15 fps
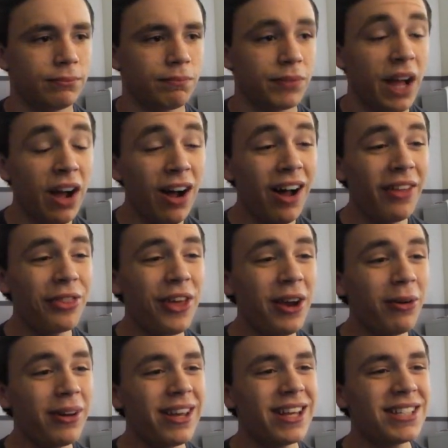Ah,
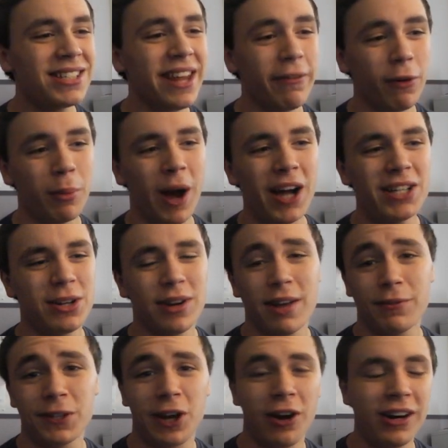there he is! Never mind, don't have
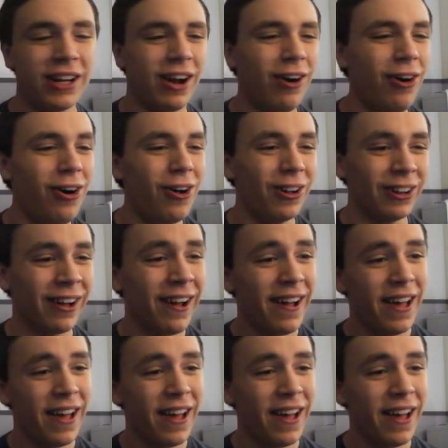to cut it all.